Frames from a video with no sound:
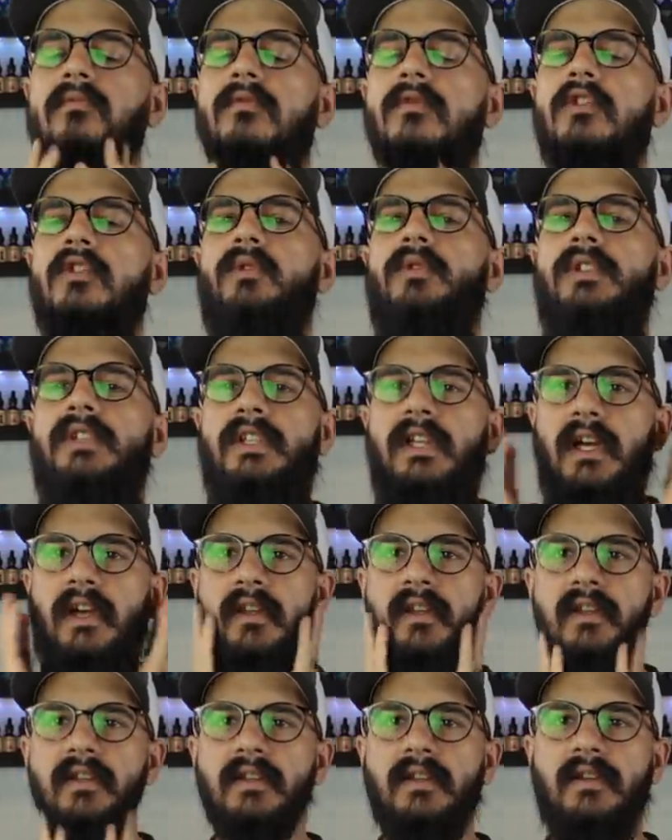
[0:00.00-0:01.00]
So we'll see
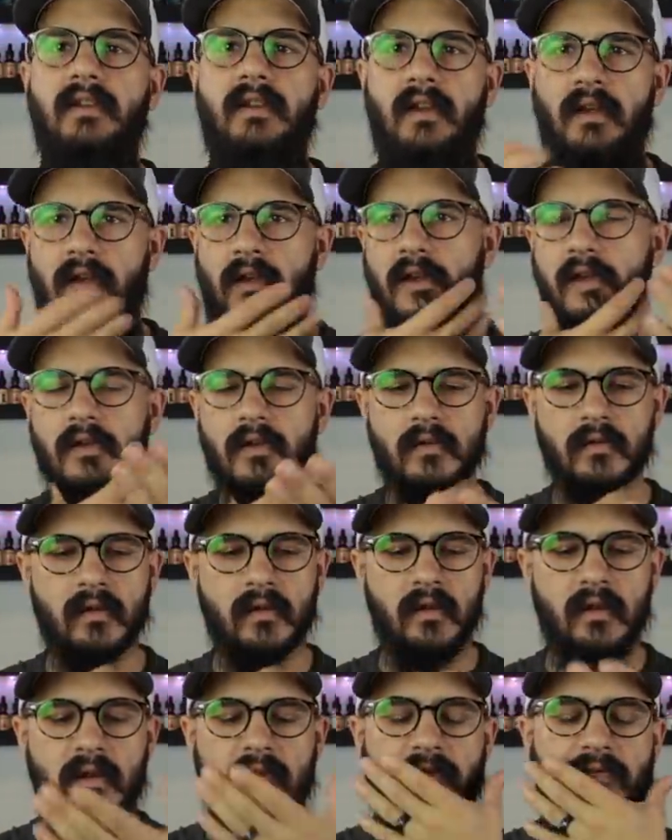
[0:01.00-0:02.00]
how this,
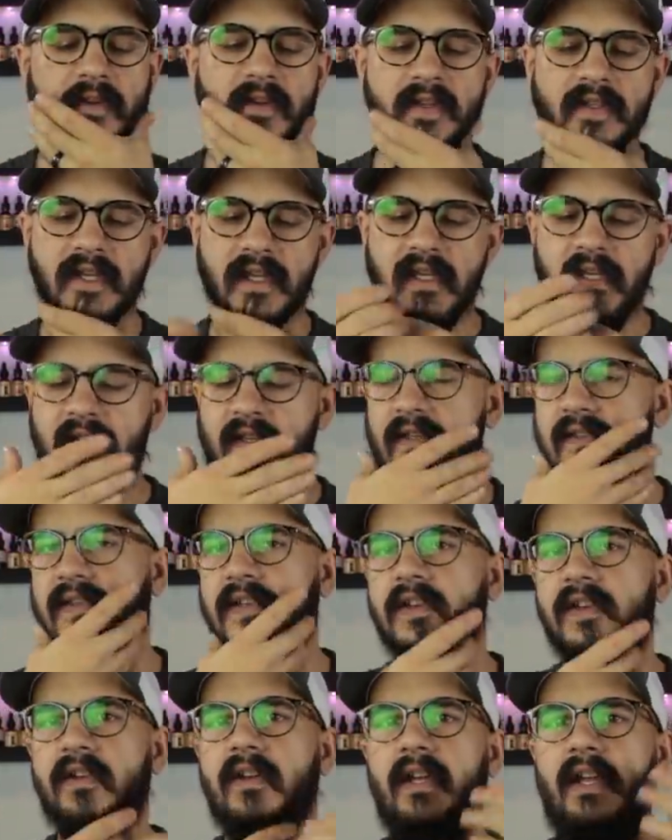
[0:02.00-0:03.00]
it feels like it's
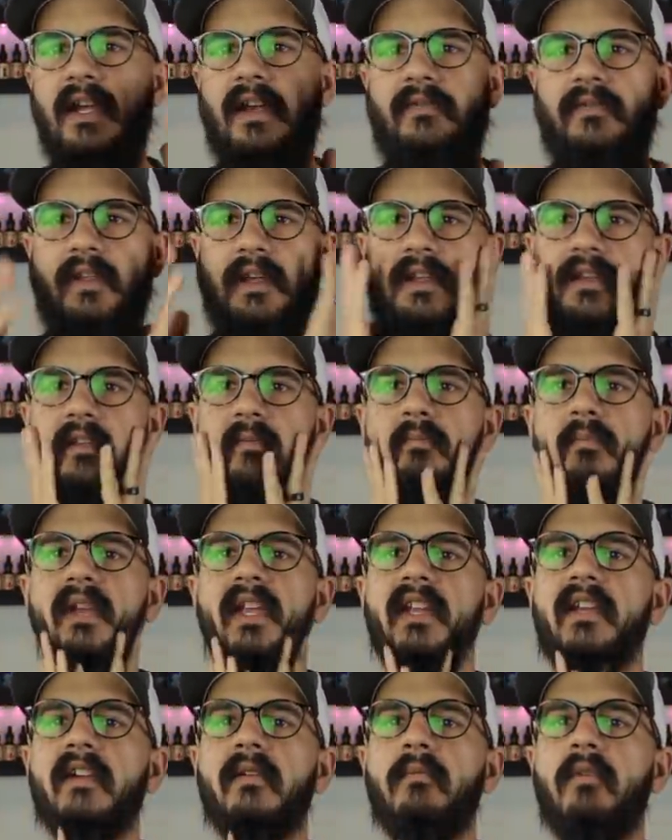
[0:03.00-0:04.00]
you're gonna have like the
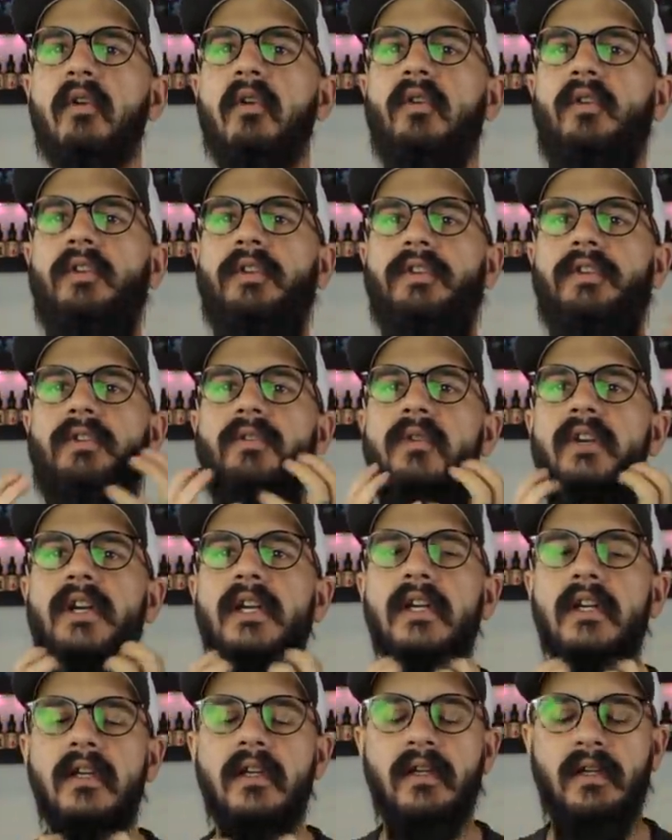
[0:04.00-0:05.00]
medium hold to
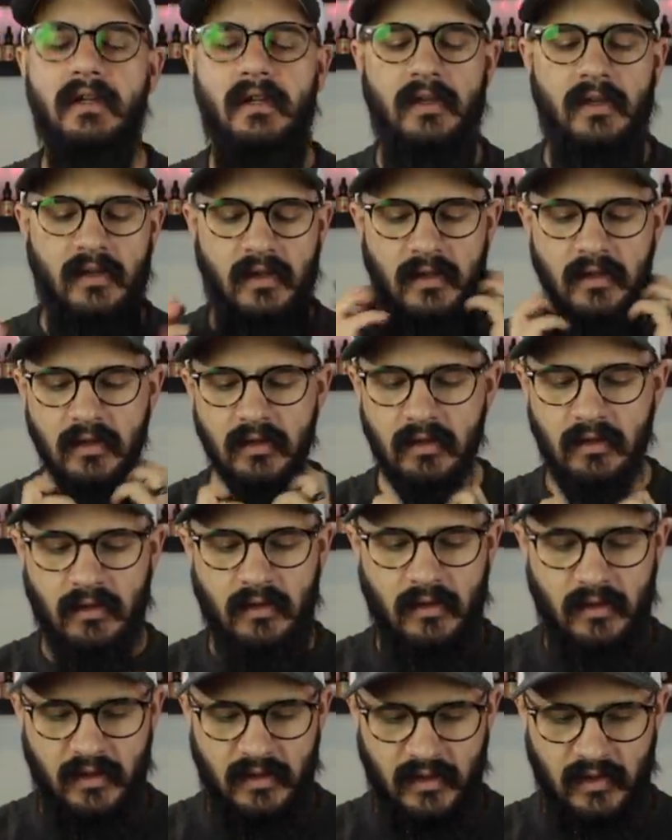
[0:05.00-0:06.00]
it.
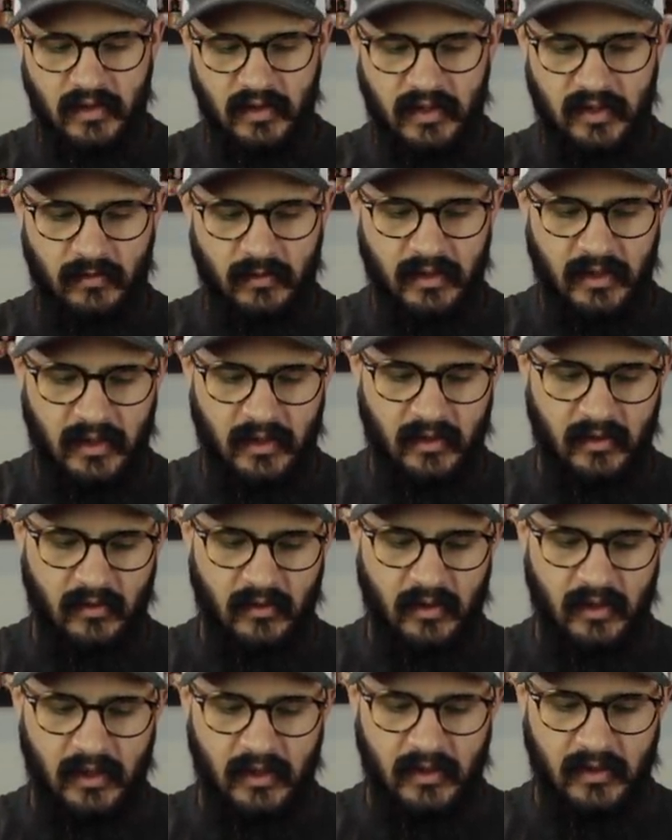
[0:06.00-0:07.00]
Let's just see what the
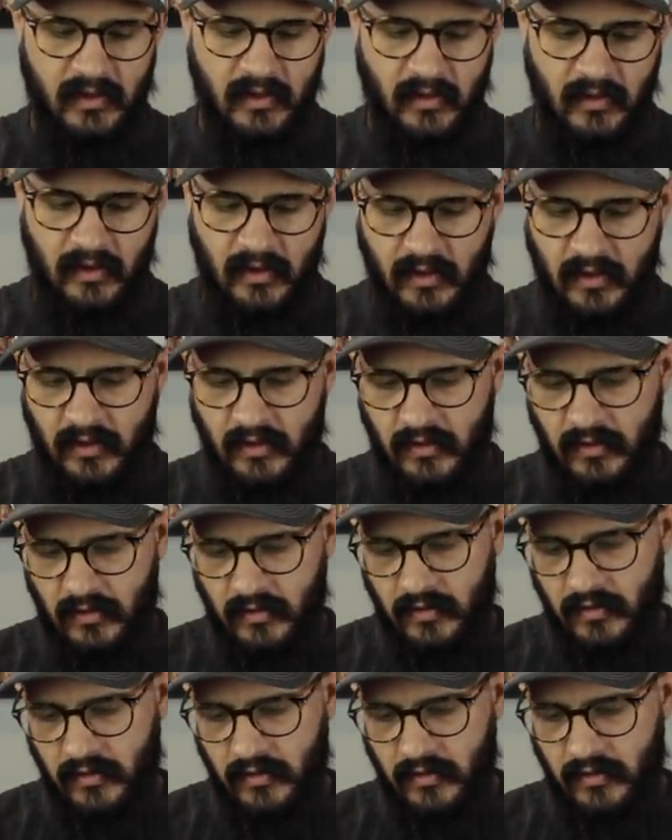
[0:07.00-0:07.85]
ingredients are here.